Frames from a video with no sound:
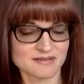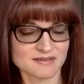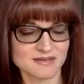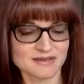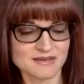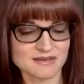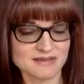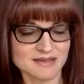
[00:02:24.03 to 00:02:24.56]

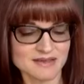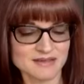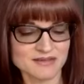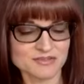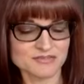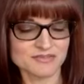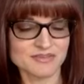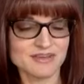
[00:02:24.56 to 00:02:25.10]

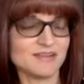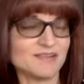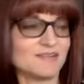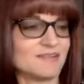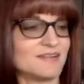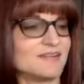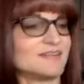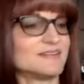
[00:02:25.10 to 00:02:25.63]
Dana's video
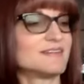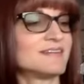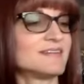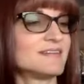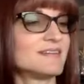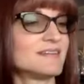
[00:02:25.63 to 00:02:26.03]
on.